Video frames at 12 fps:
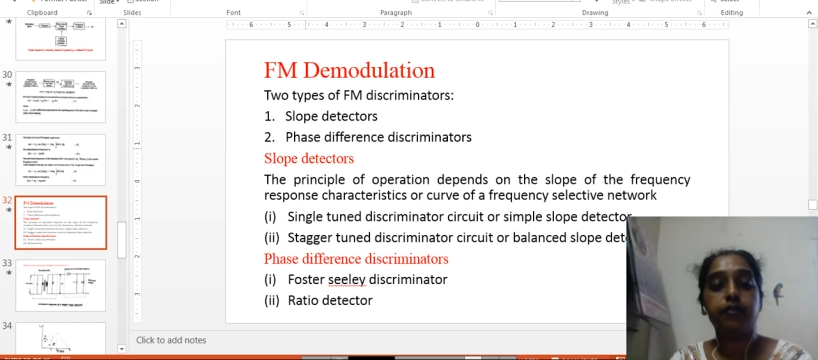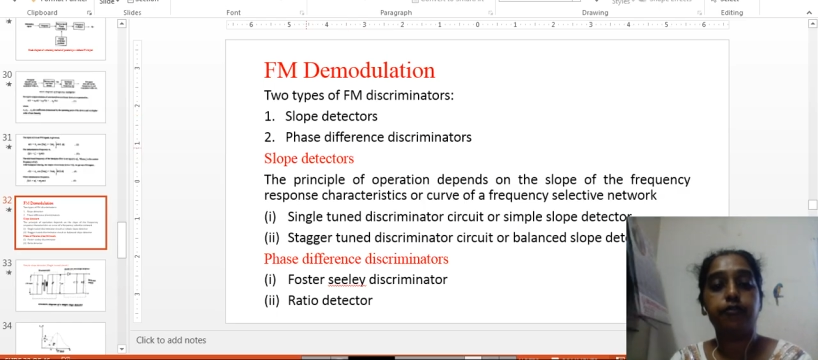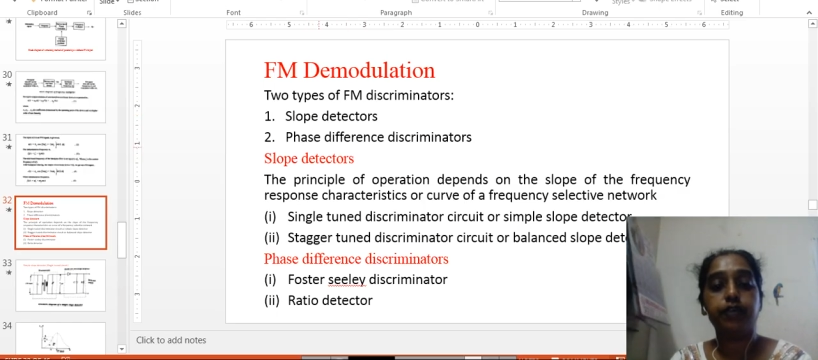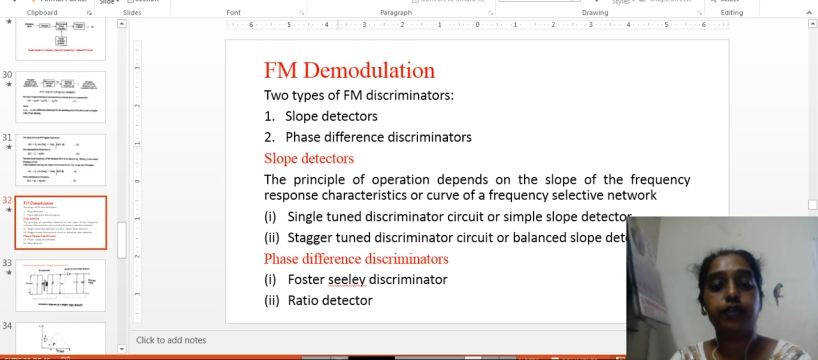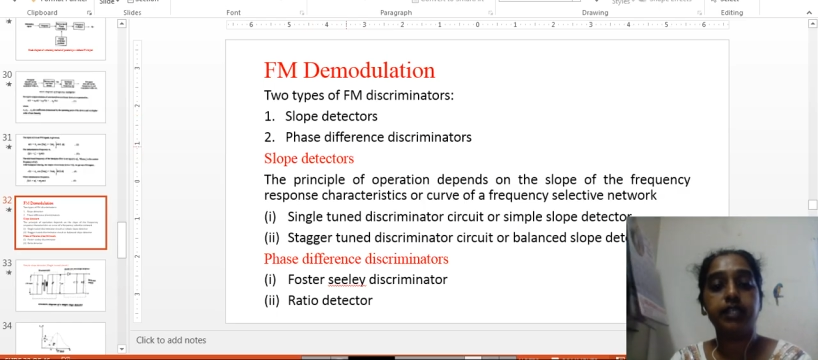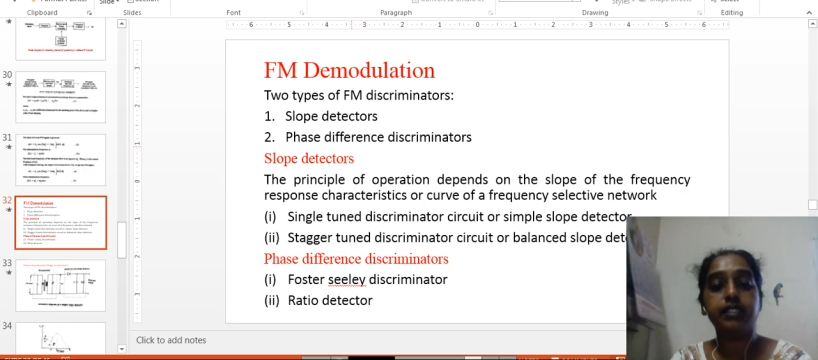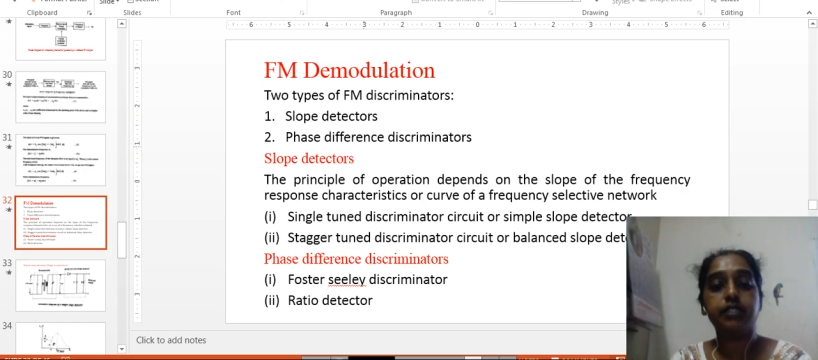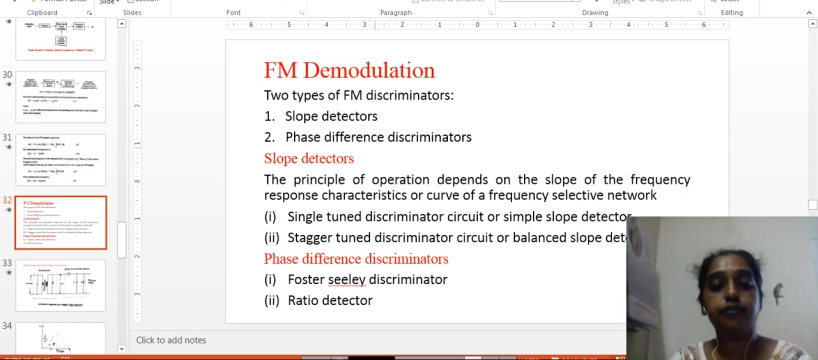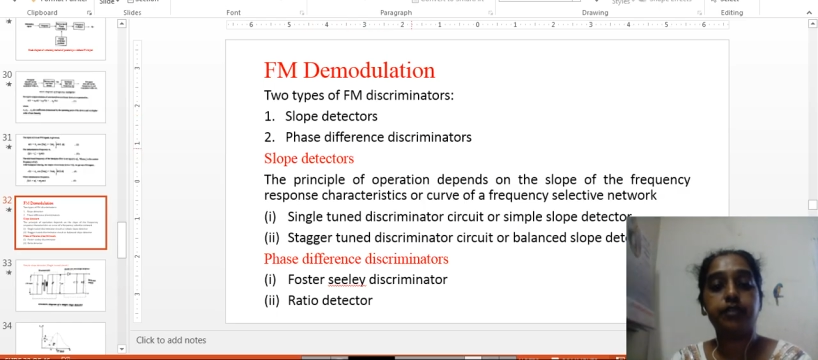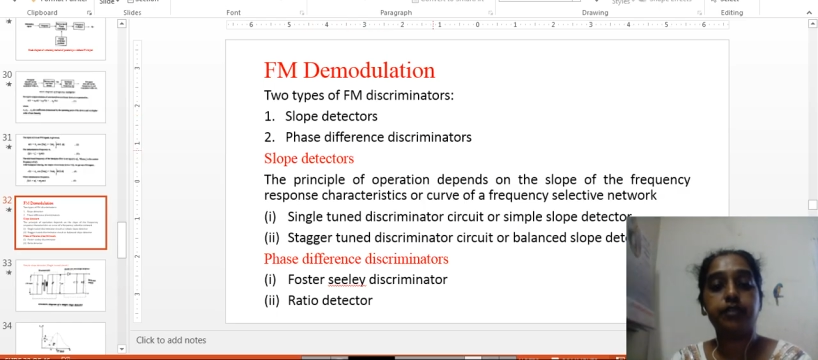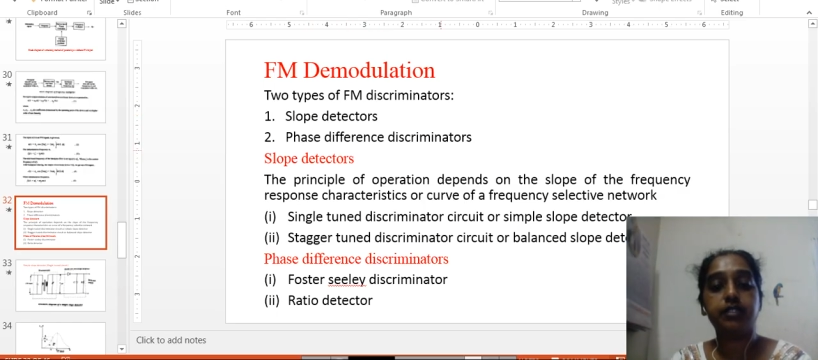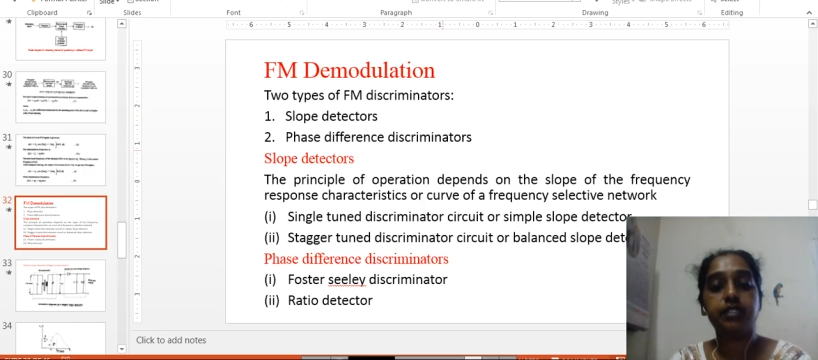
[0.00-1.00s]
phase
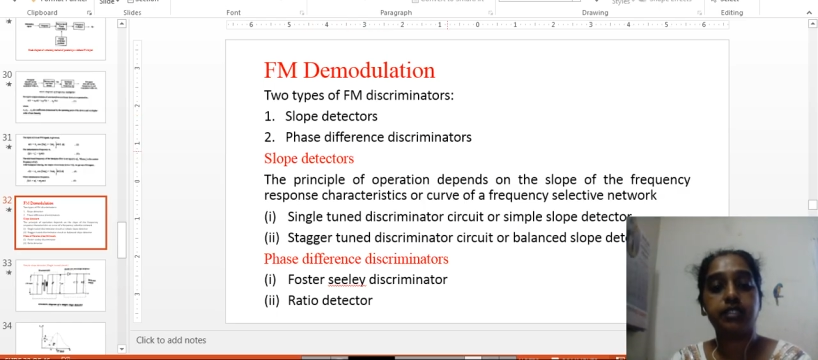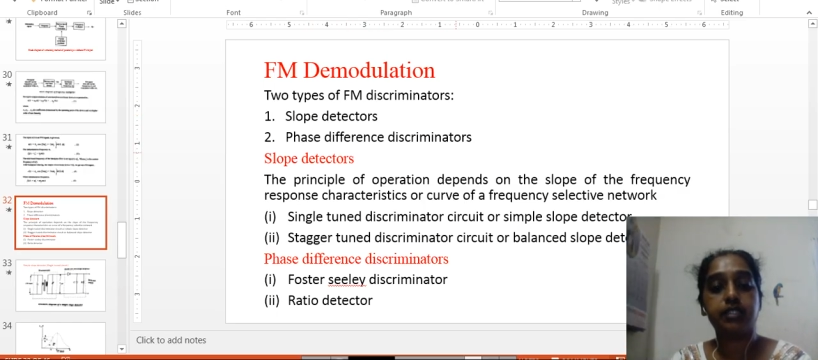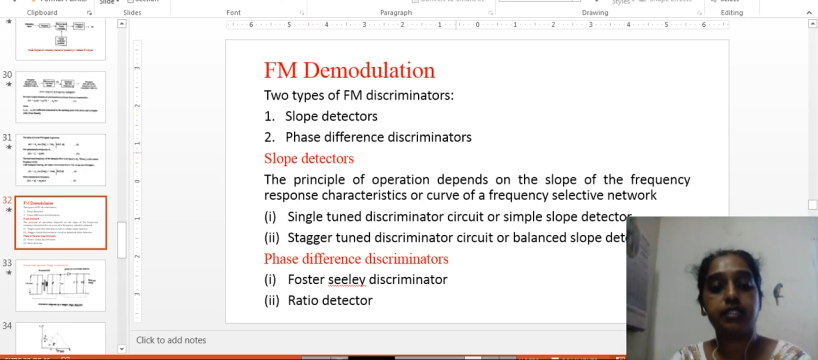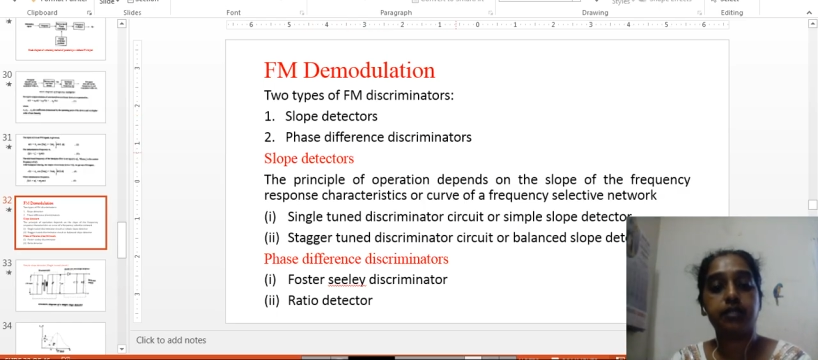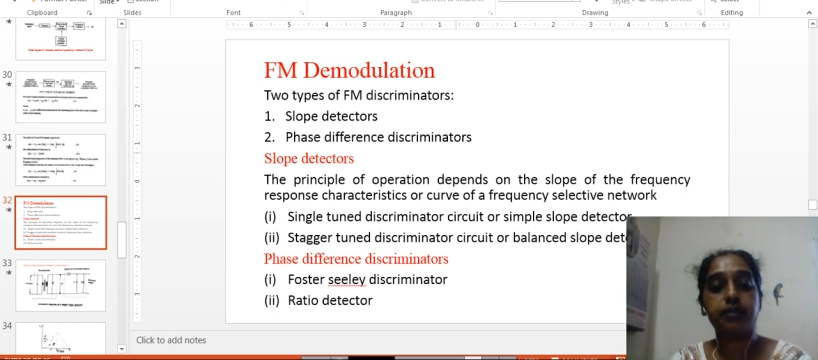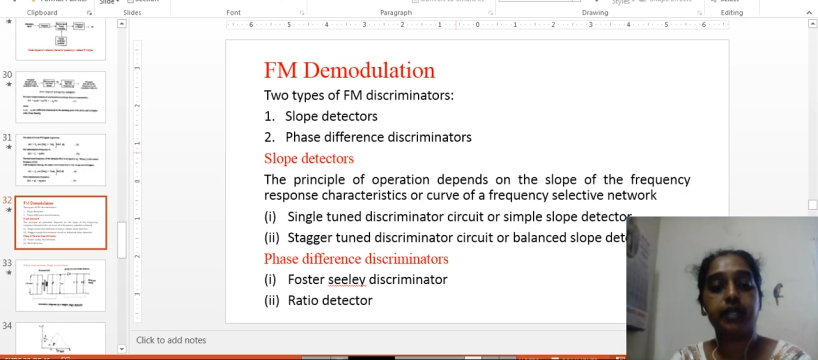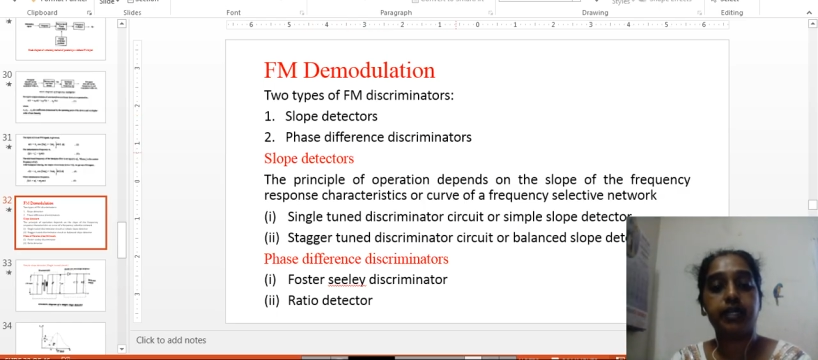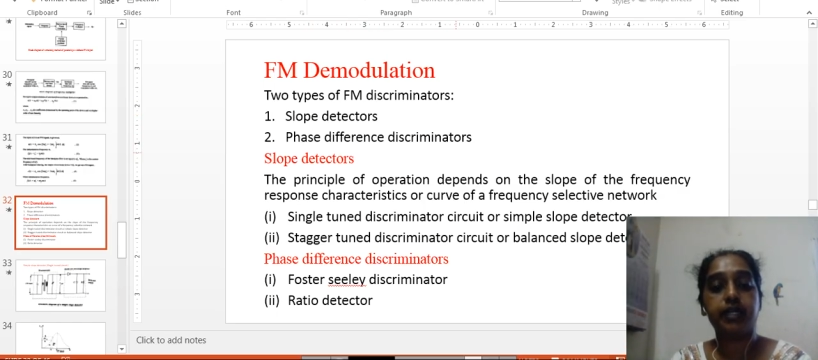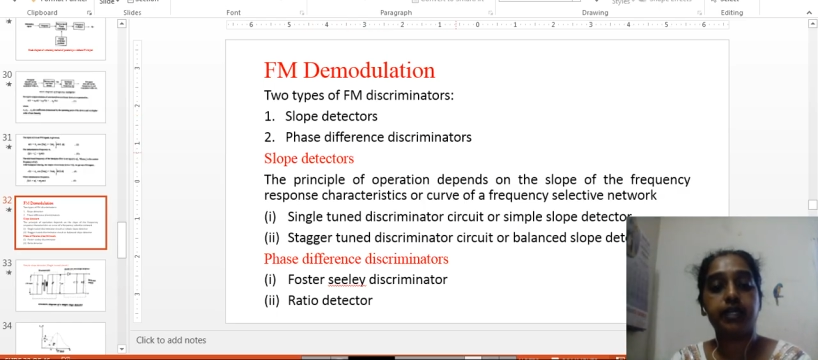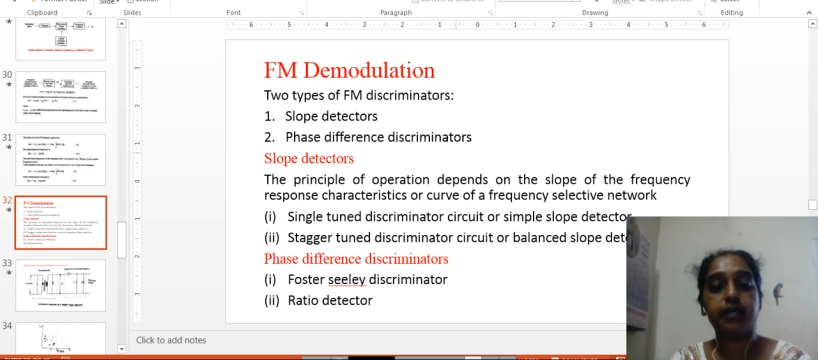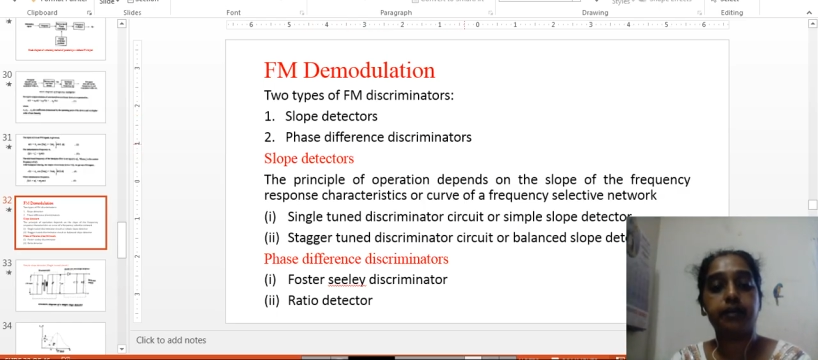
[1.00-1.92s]
difference discriminator.